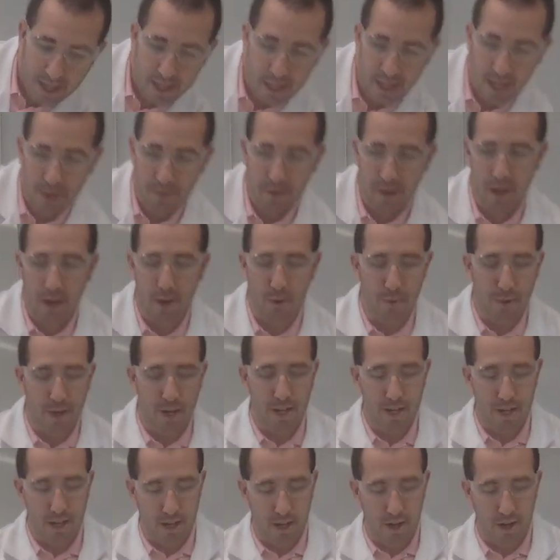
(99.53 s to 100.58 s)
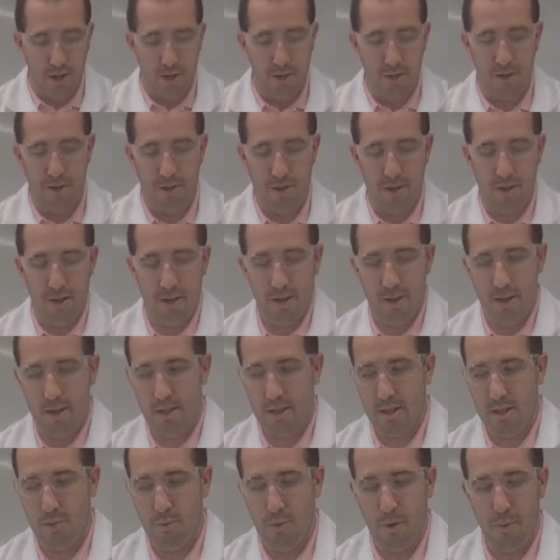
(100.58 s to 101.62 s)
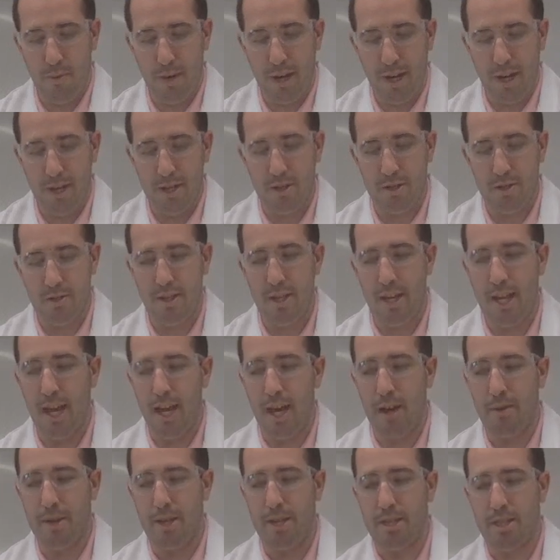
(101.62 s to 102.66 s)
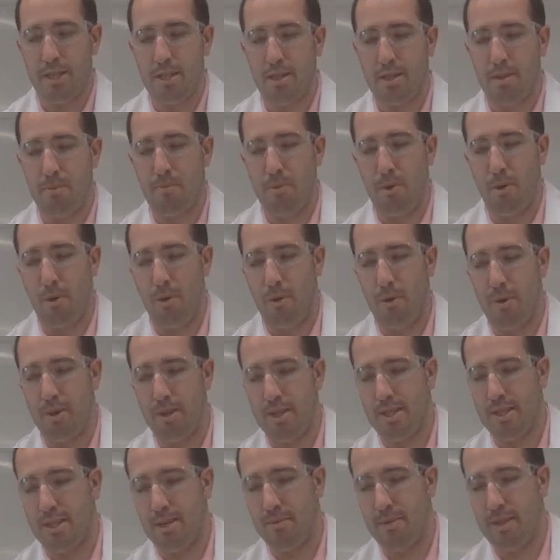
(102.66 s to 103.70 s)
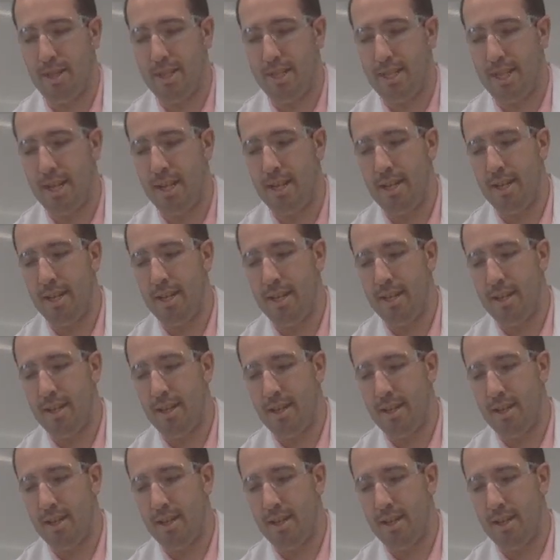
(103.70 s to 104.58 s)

There we go, ready to go. So what we're going to do now is just to pour some of this in.